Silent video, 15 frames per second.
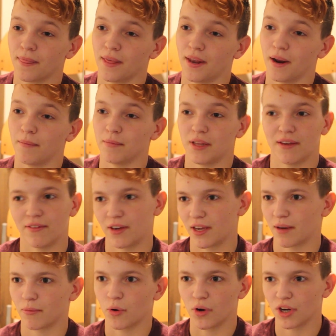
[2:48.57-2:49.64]
and I'm
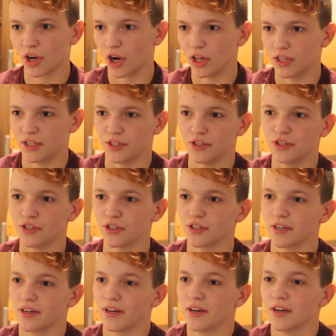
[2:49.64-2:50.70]
leaving, I'm going to college,